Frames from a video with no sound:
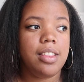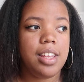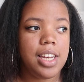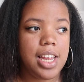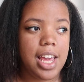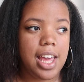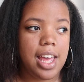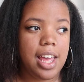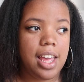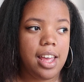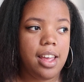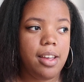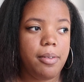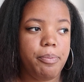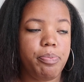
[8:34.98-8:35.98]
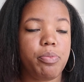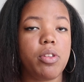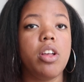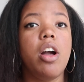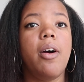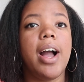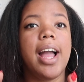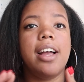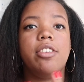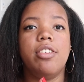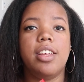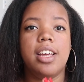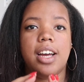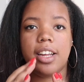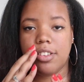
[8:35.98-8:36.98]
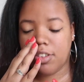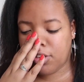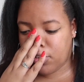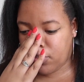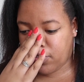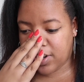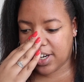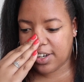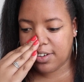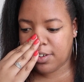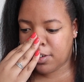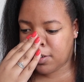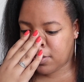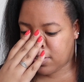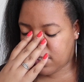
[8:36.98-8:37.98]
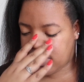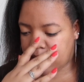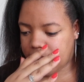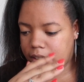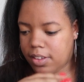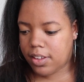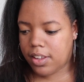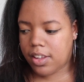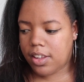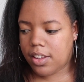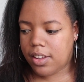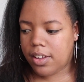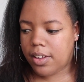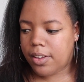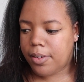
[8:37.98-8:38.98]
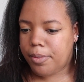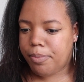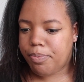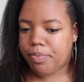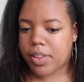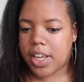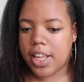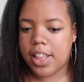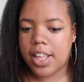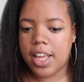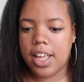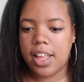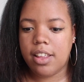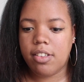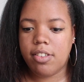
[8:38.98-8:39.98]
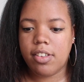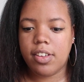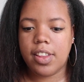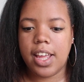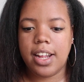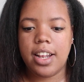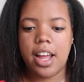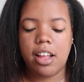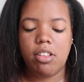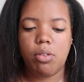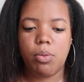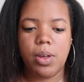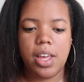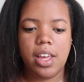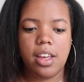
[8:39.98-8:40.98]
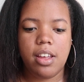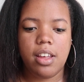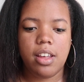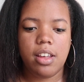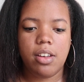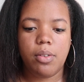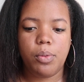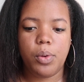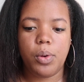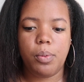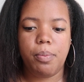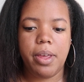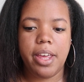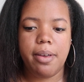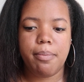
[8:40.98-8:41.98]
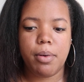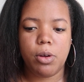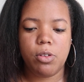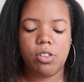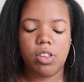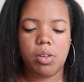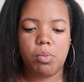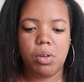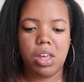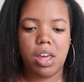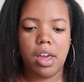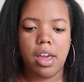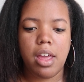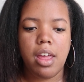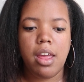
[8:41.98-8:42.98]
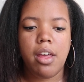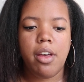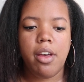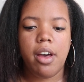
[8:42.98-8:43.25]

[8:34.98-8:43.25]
today. No, I actually got 2 finals. And then, so like next week will be mostly me